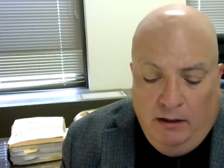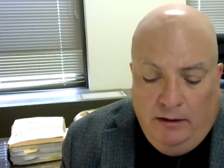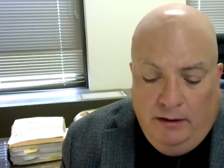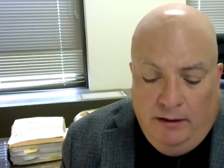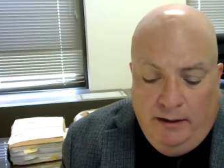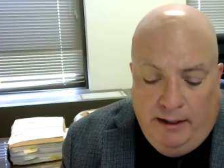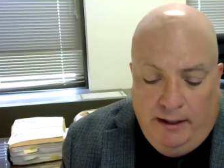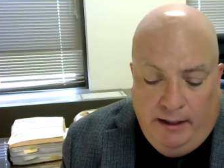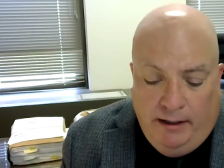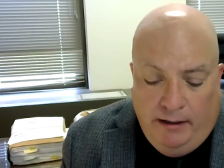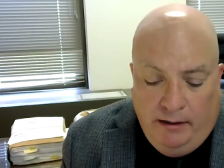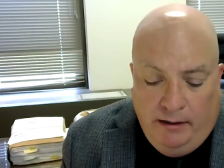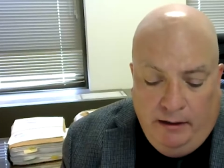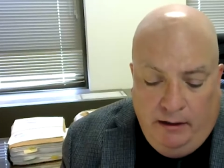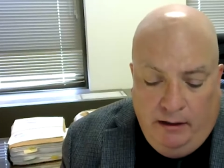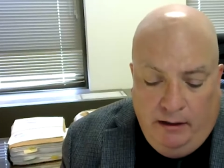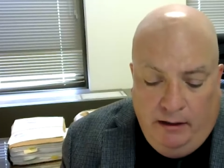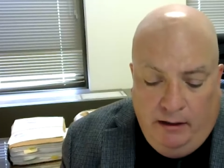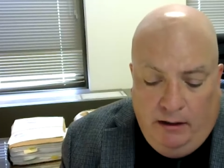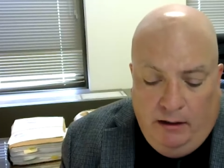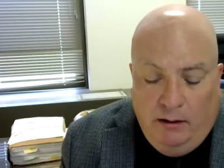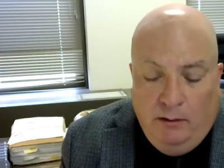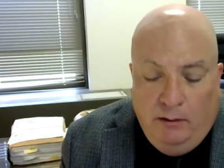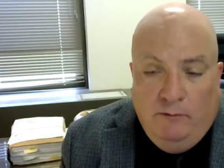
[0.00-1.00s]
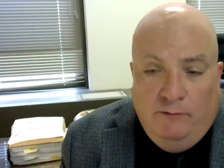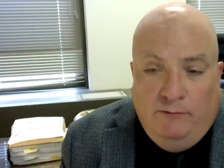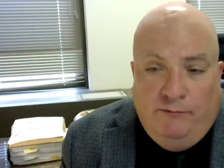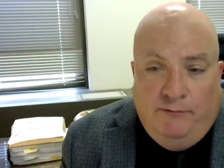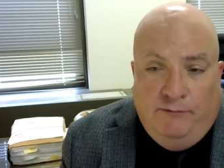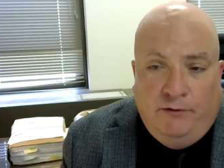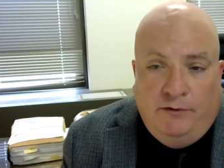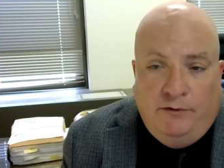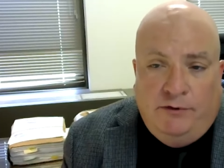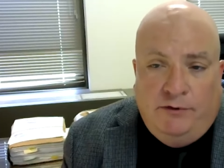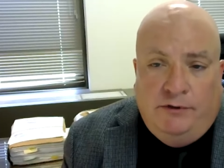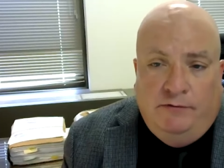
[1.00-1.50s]
That
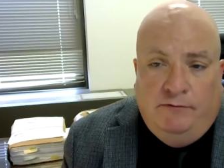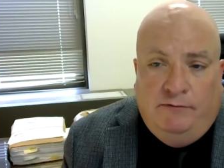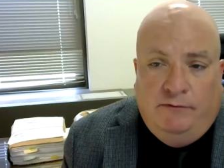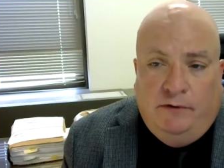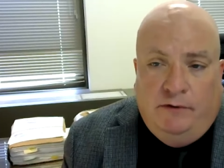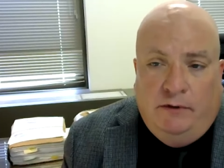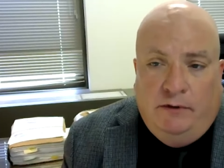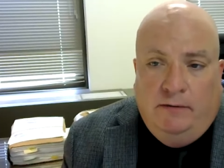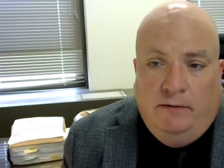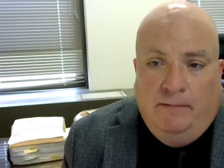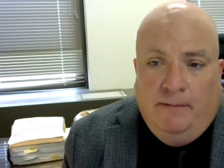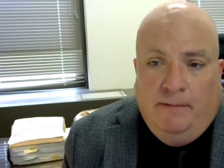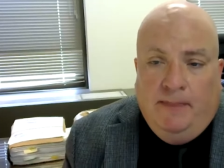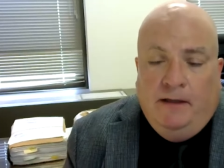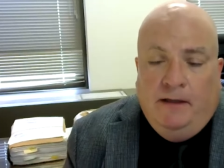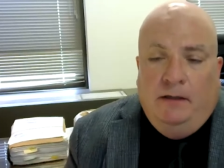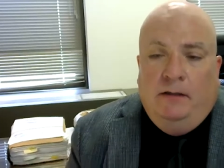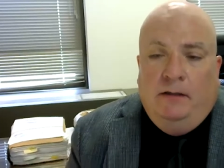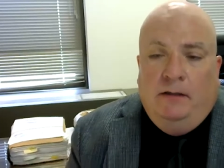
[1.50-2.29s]
first of all,